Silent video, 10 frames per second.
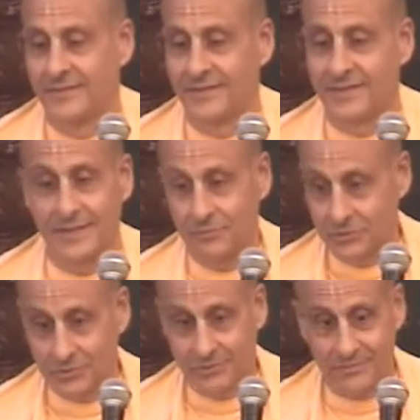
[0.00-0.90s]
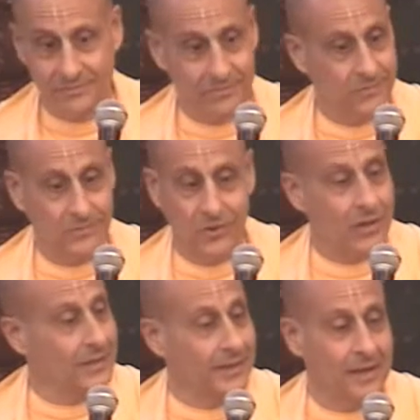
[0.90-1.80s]
And they were
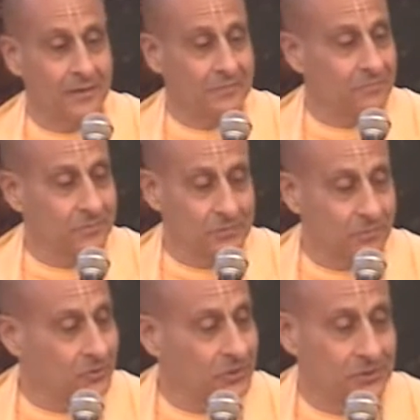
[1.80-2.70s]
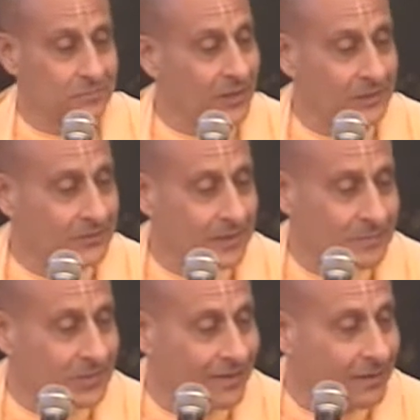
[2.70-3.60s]
calling out for Krishna and
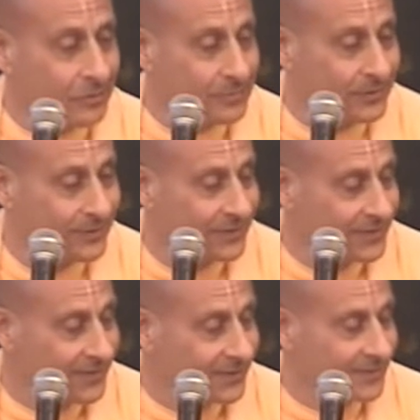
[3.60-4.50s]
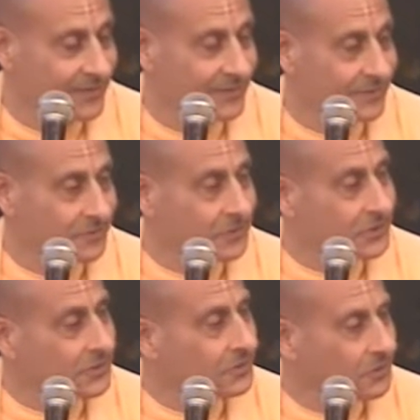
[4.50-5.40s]
Balaram's help.
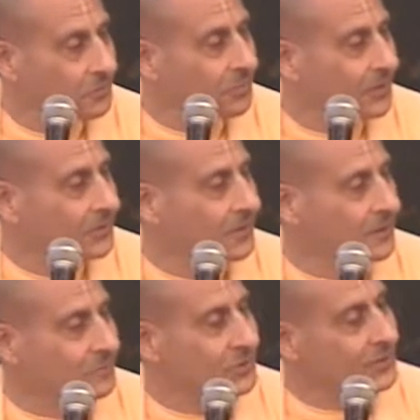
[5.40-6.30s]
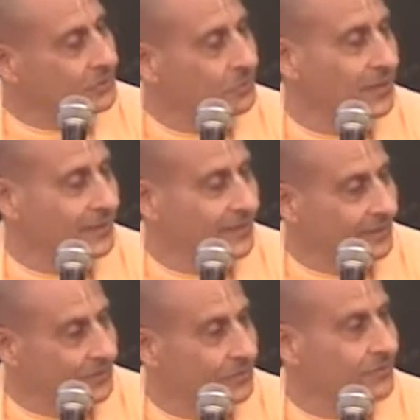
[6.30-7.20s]
Krishna told Balaramji, you wait
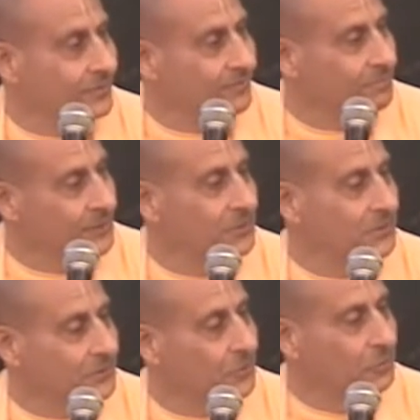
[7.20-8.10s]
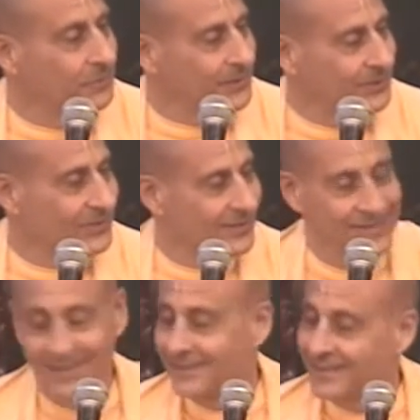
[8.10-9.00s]
here, be with the gopis,
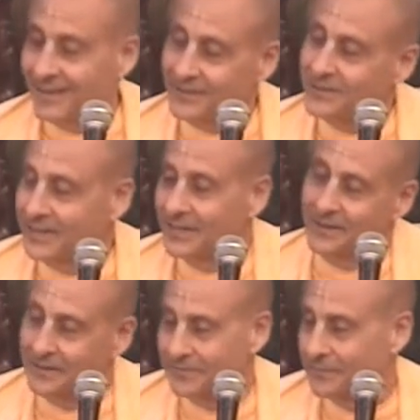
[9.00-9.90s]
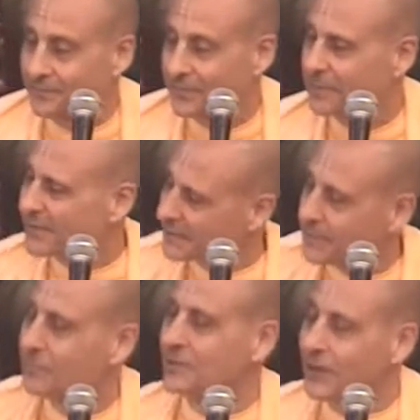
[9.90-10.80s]
I'll take care of them. He
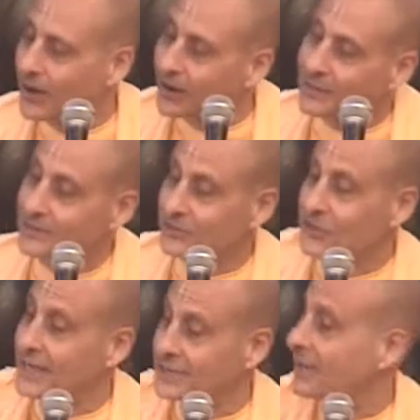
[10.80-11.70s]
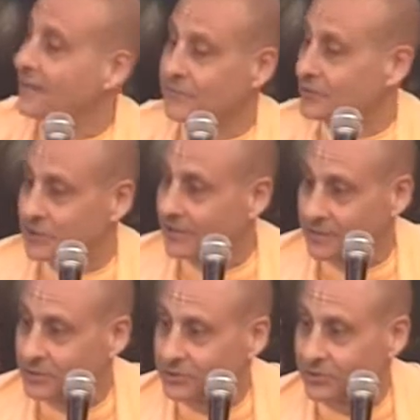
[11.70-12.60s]
picked up a log and chased after
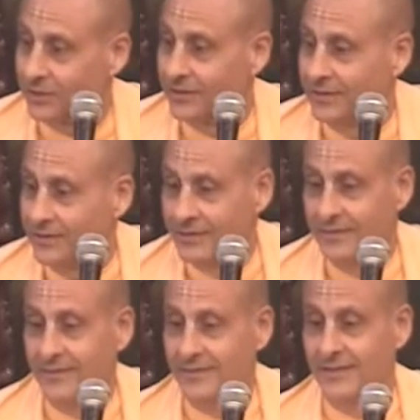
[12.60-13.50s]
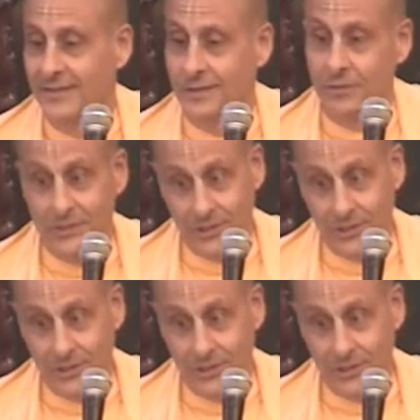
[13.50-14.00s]
Shankachuda. And when